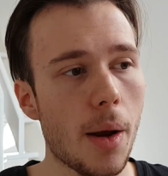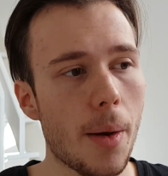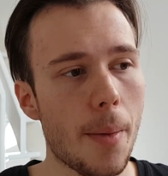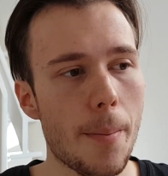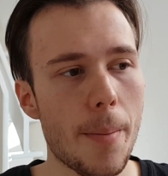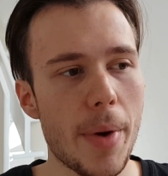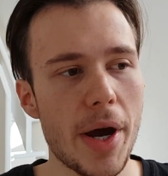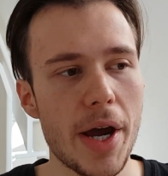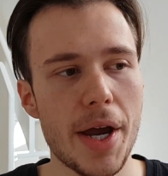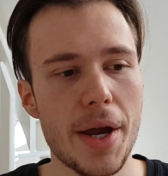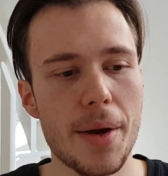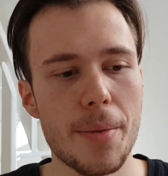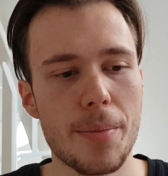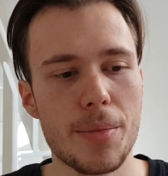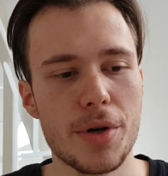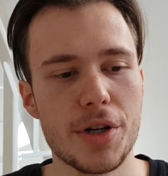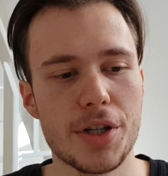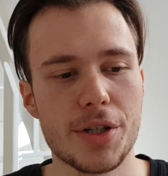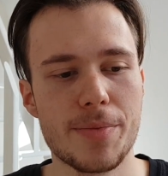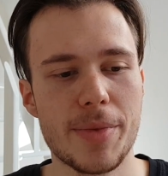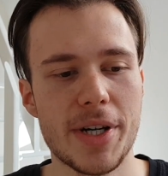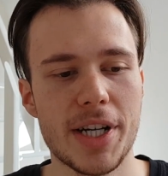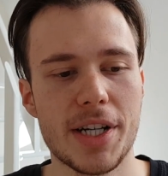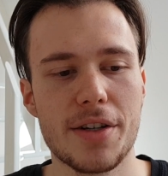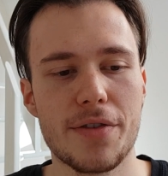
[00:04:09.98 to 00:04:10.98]
My
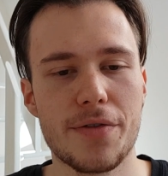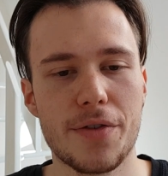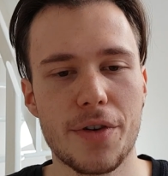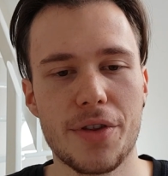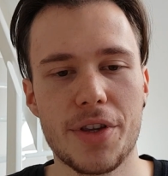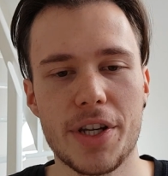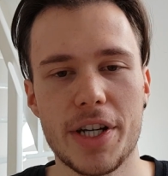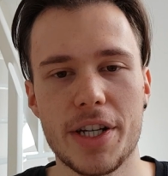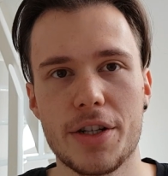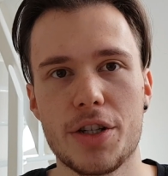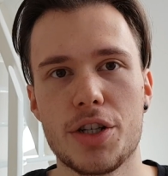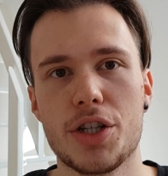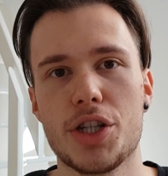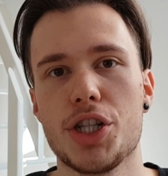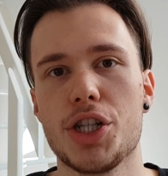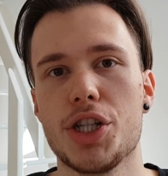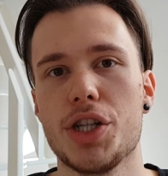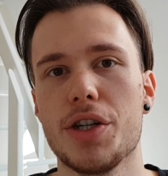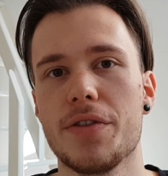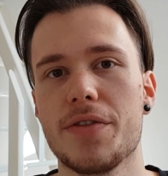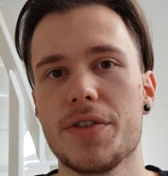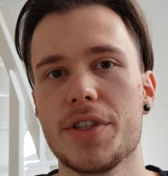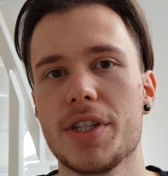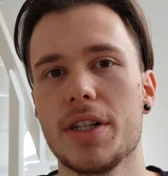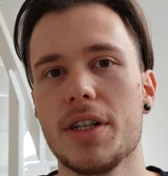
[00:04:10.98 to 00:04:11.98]
perspective on that
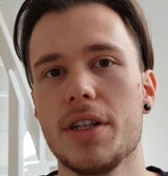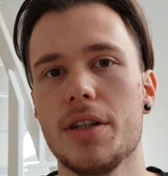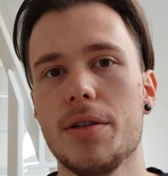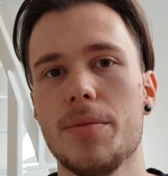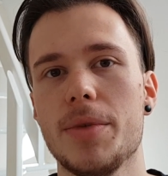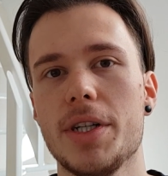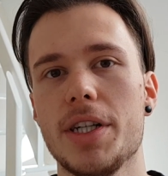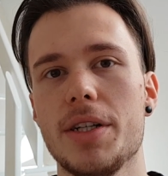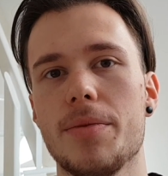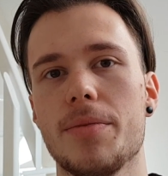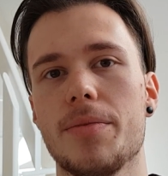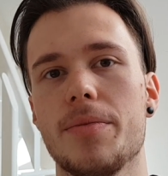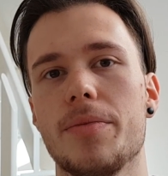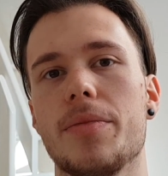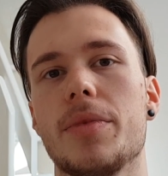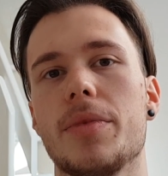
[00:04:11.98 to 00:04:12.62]
shifts a little bit,